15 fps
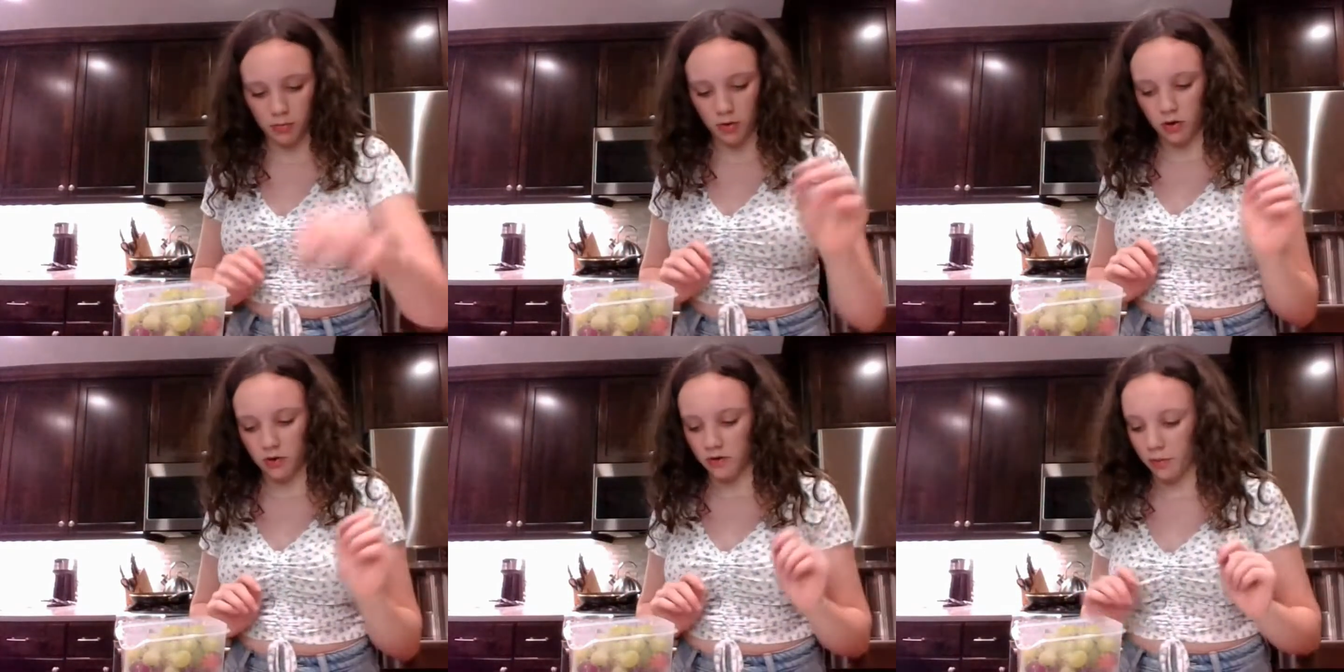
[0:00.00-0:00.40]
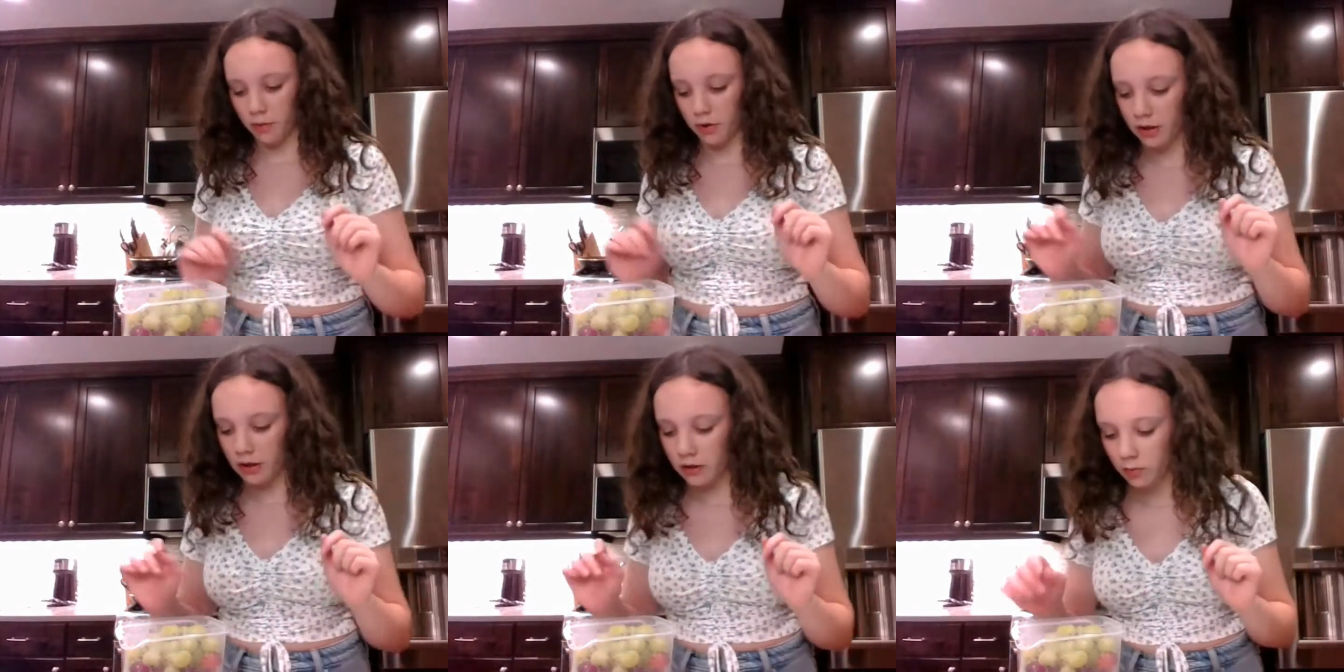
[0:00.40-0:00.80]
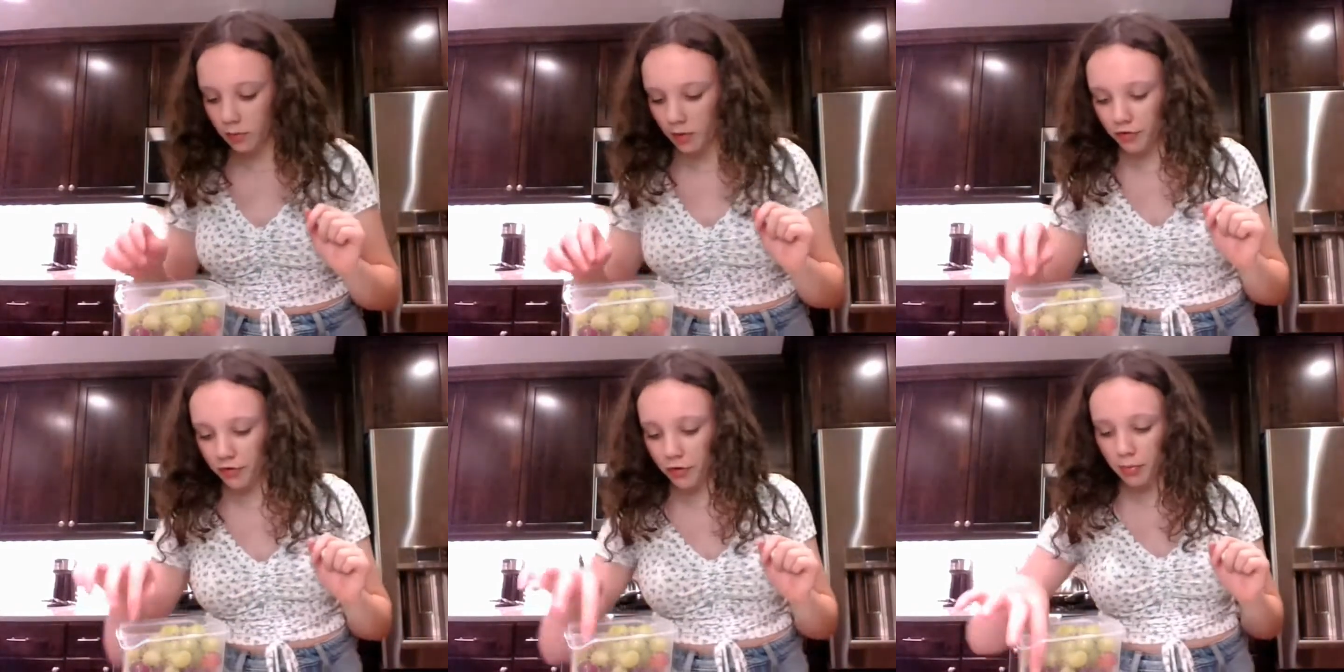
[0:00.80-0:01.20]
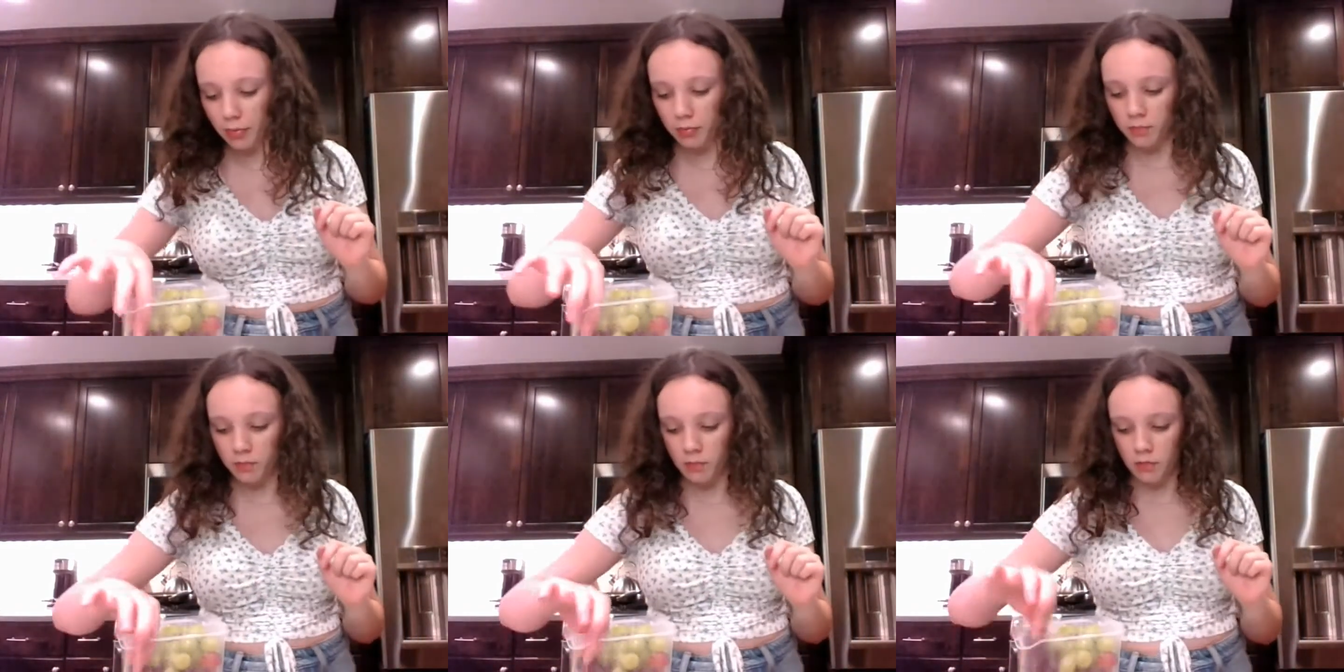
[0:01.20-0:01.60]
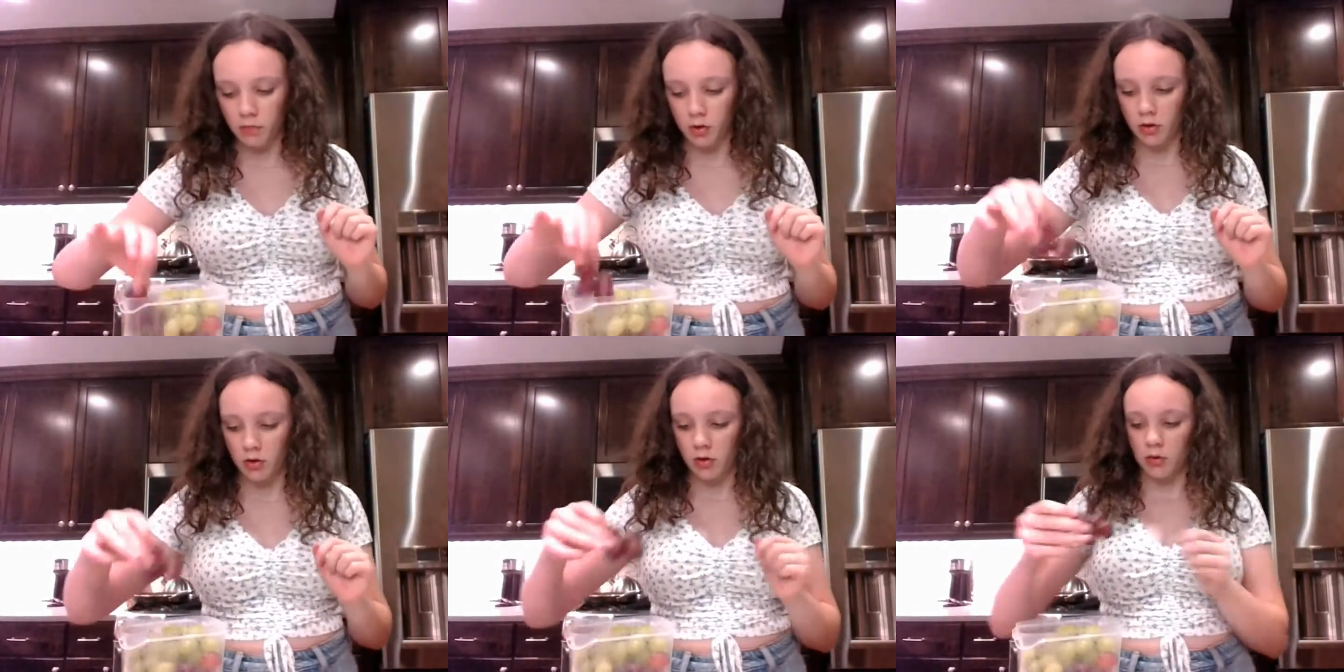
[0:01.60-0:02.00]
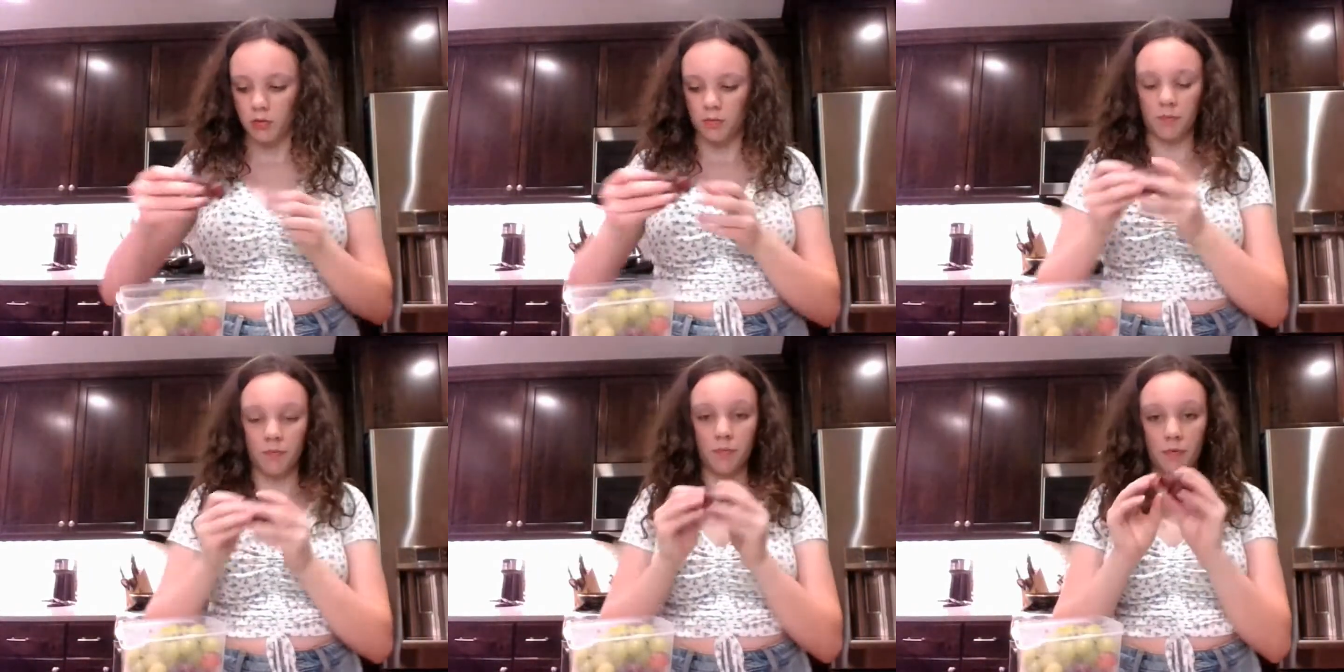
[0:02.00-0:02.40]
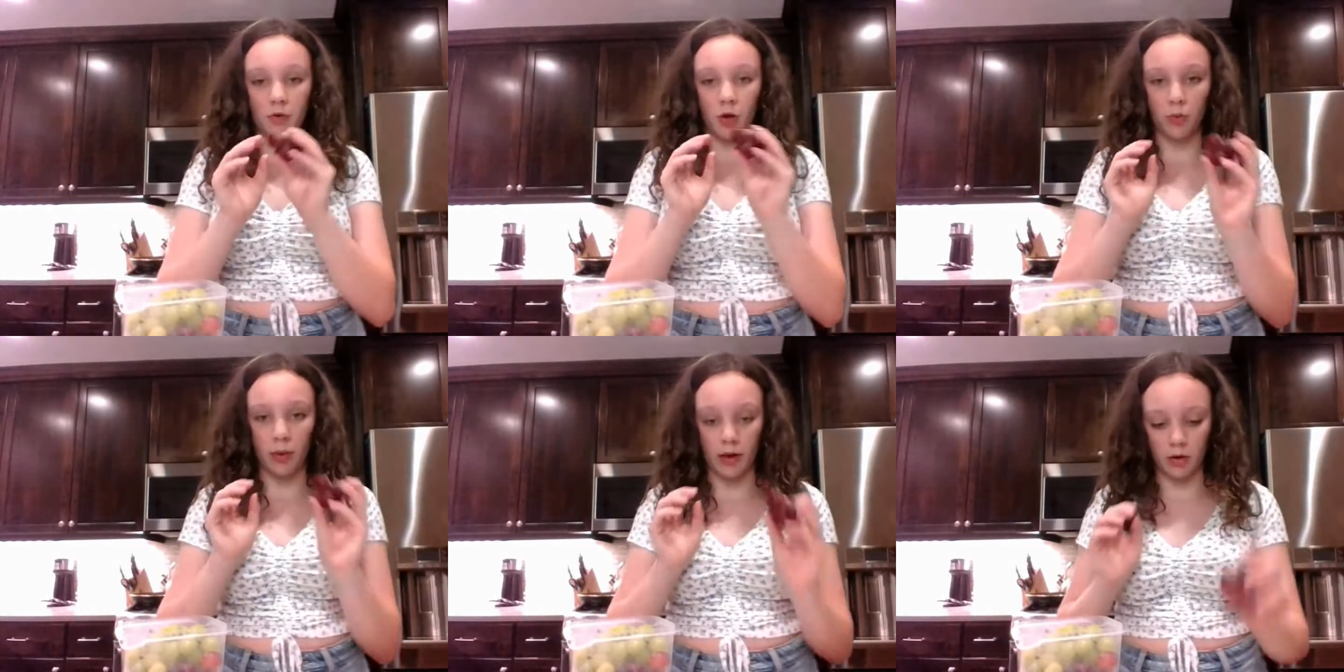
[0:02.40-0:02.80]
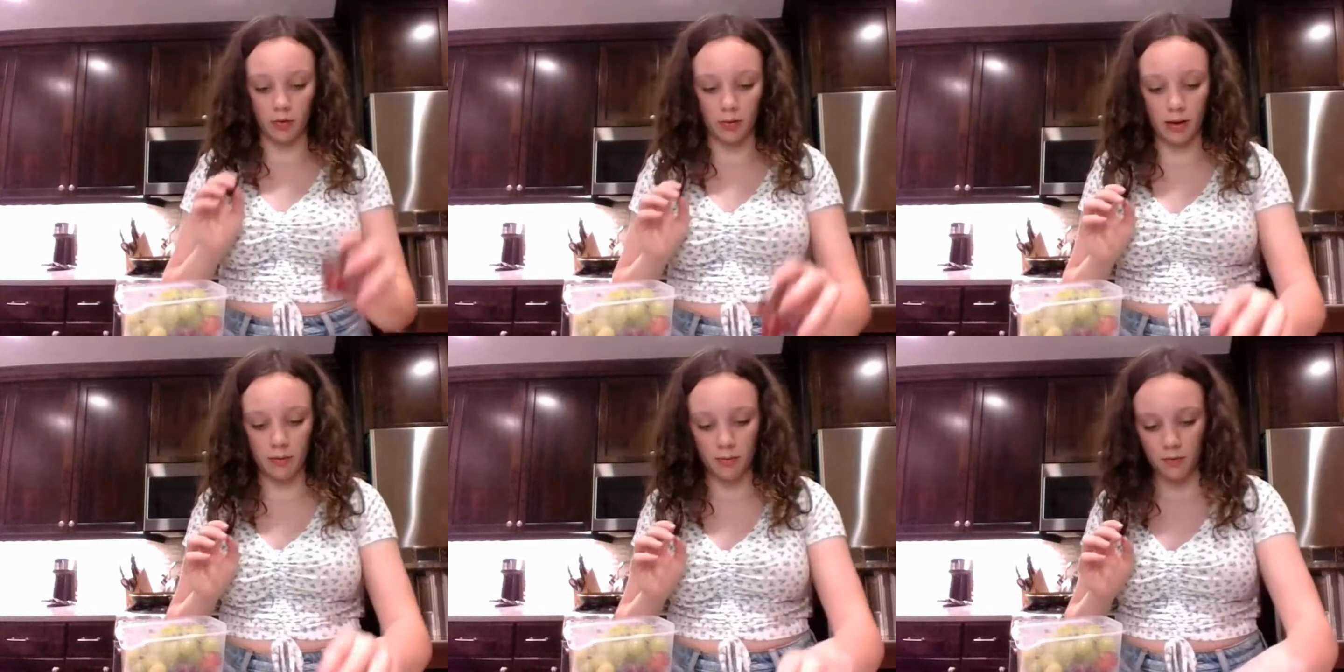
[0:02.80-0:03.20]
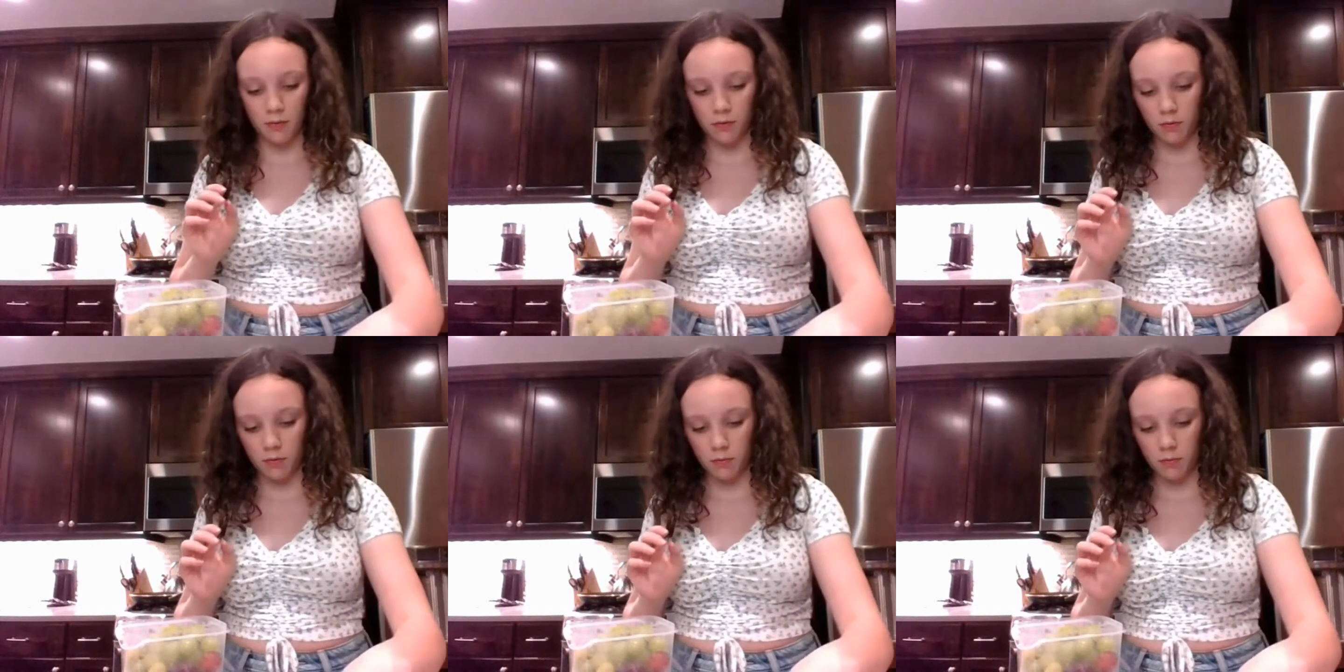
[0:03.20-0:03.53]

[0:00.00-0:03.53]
on the side of the least amount of syrup. Red grapes.